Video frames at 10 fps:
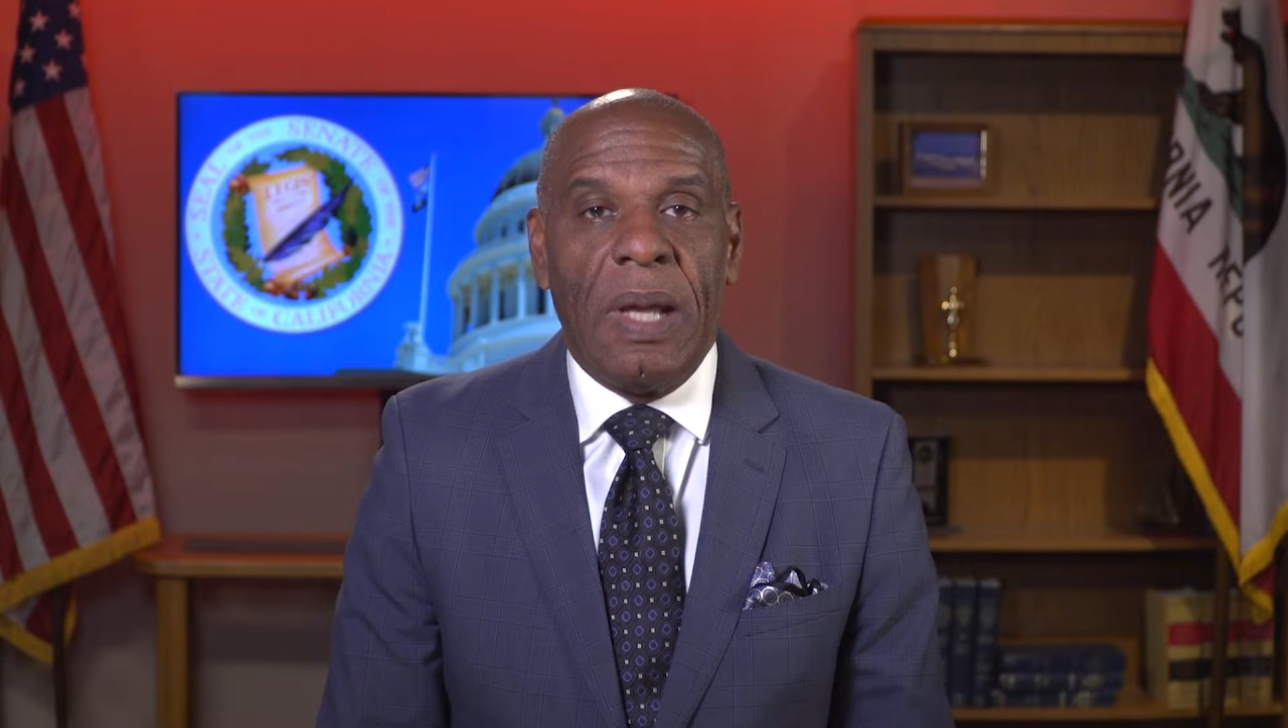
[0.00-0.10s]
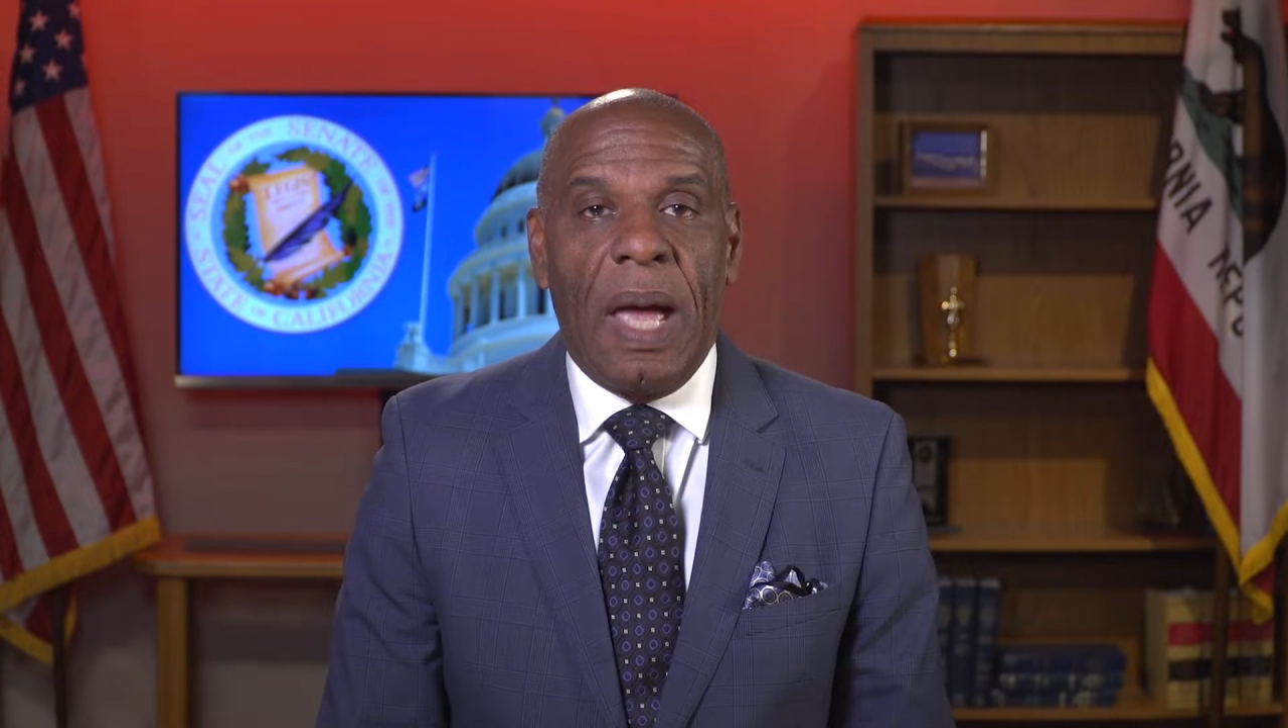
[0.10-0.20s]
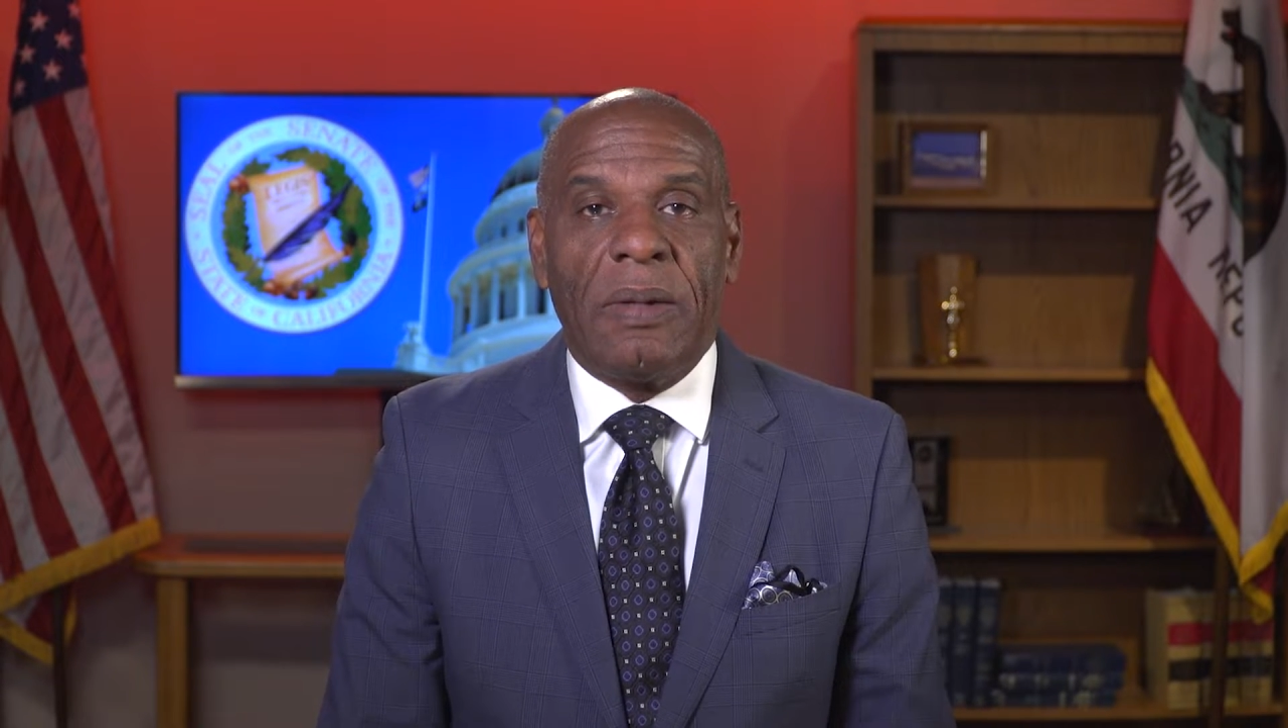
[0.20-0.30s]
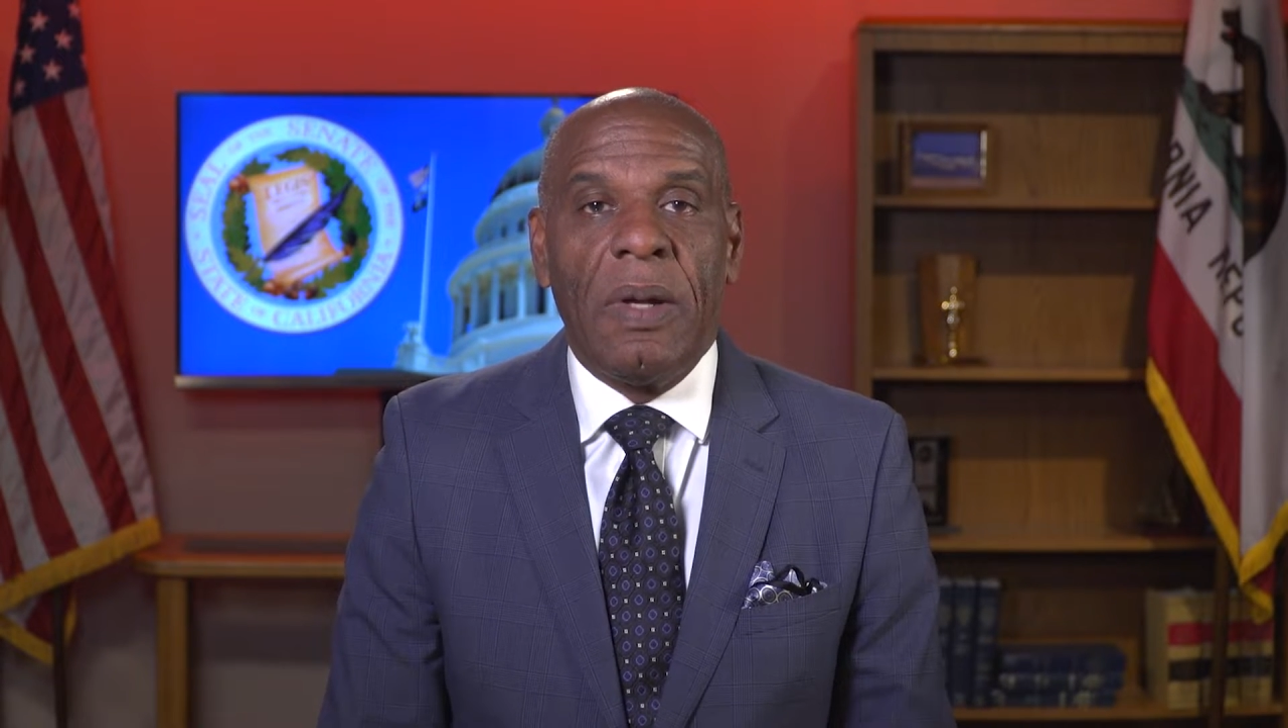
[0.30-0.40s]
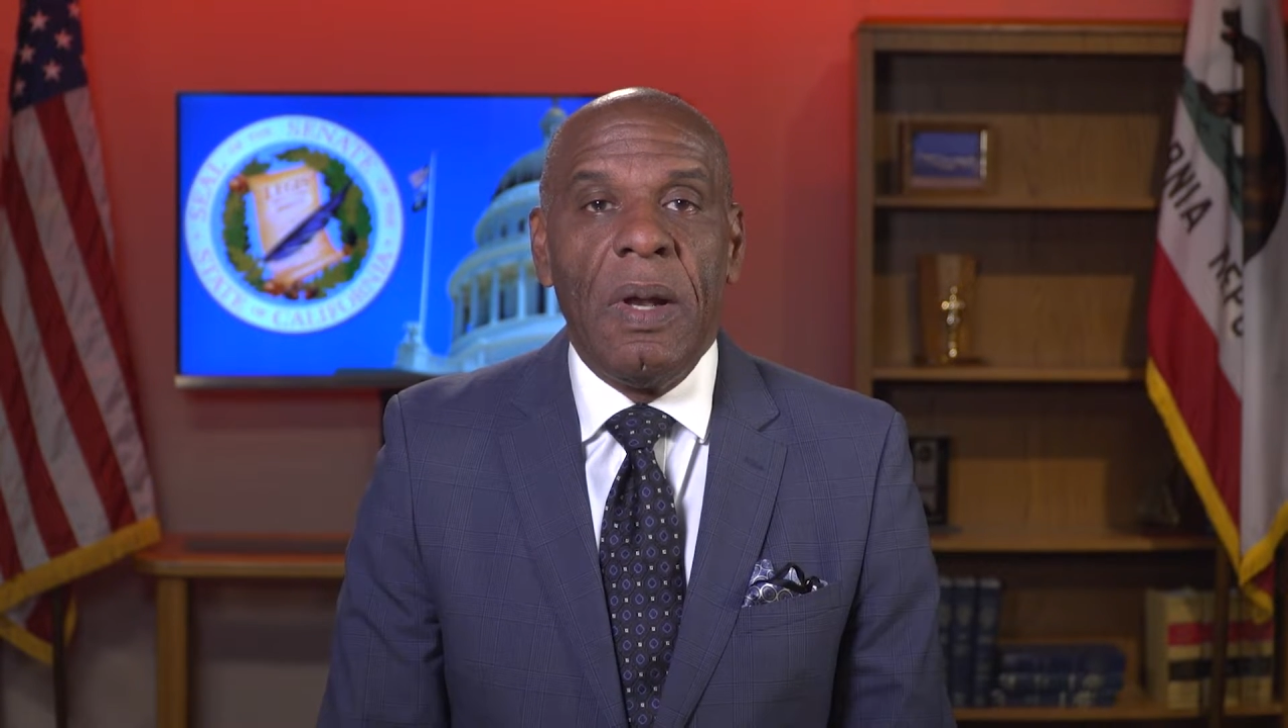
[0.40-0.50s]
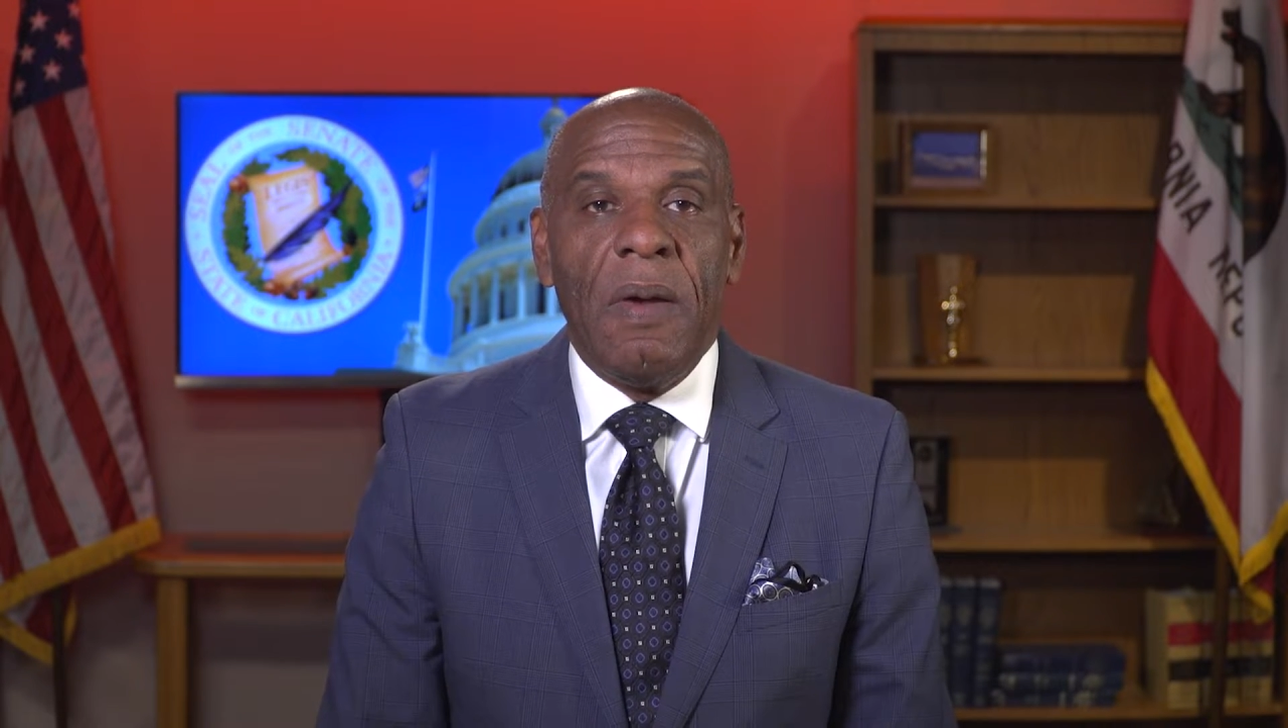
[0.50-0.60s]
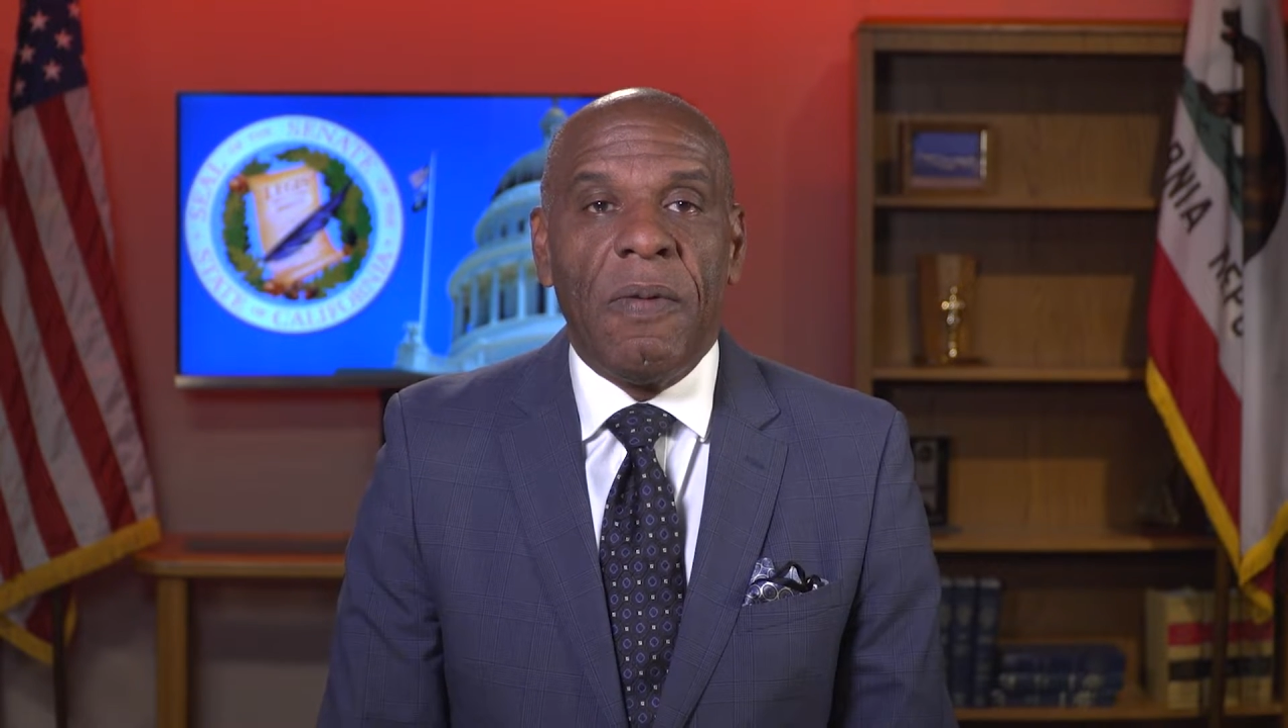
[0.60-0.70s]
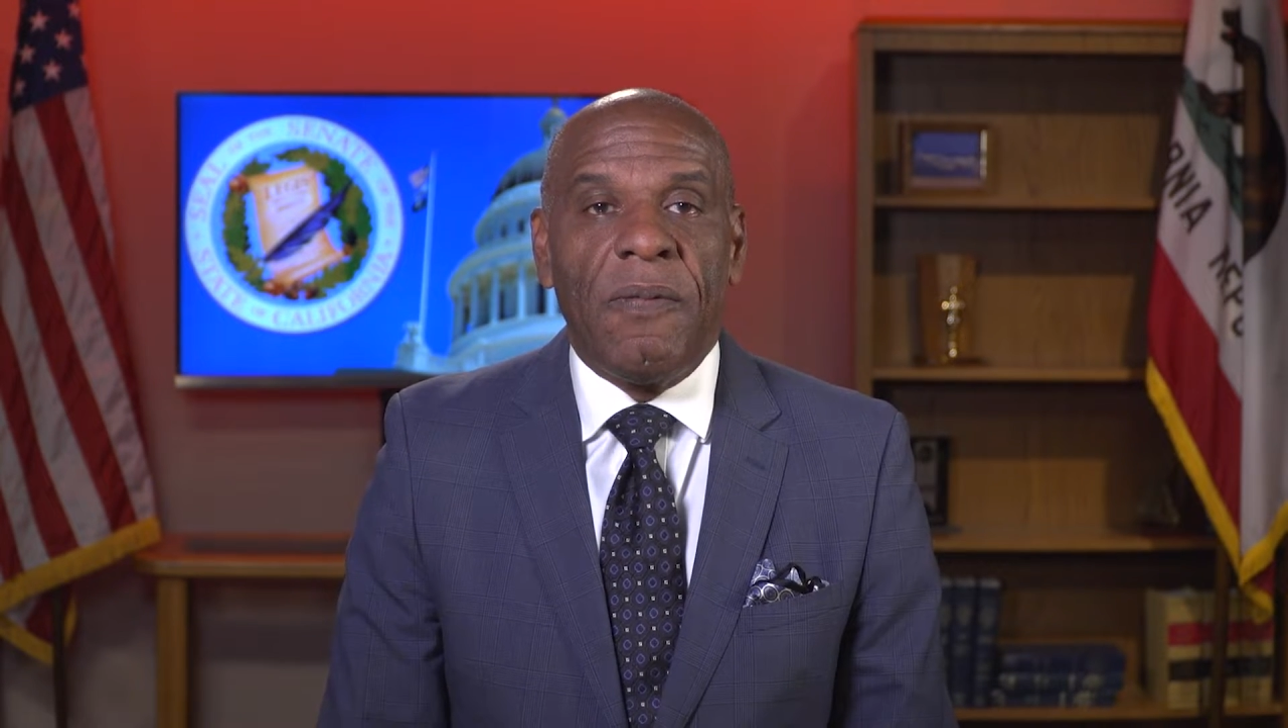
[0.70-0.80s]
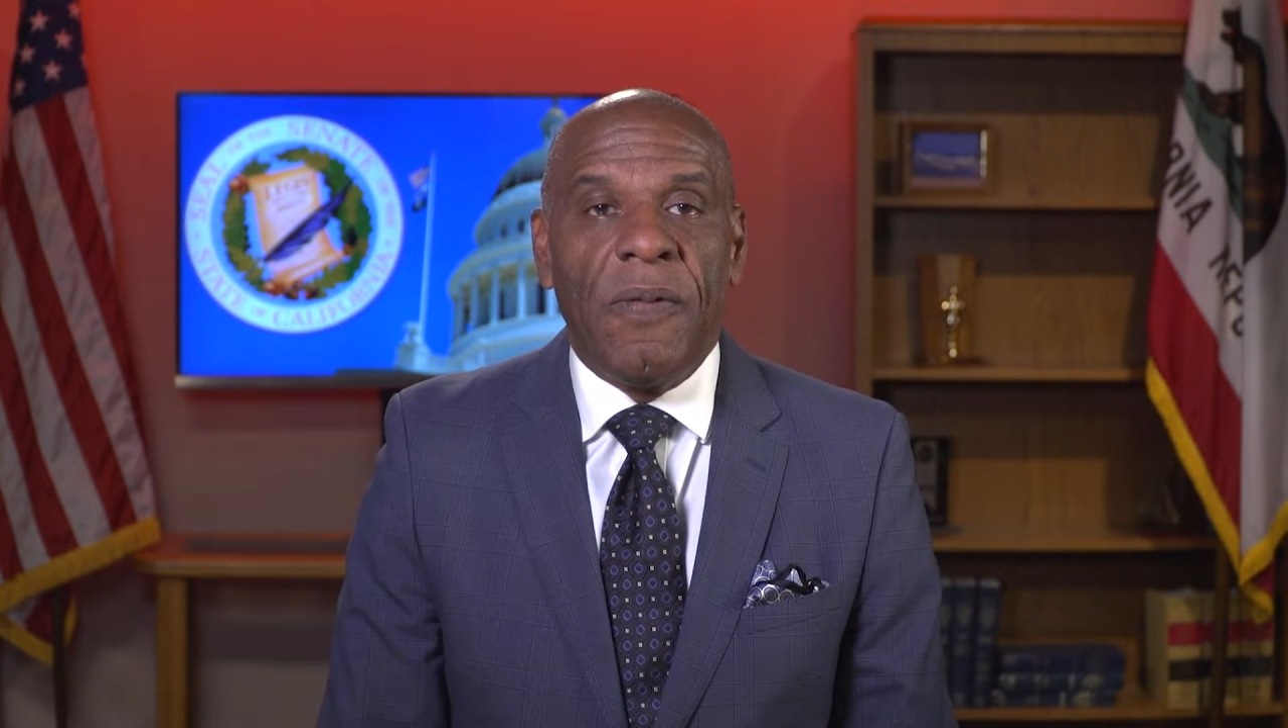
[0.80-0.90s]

tax from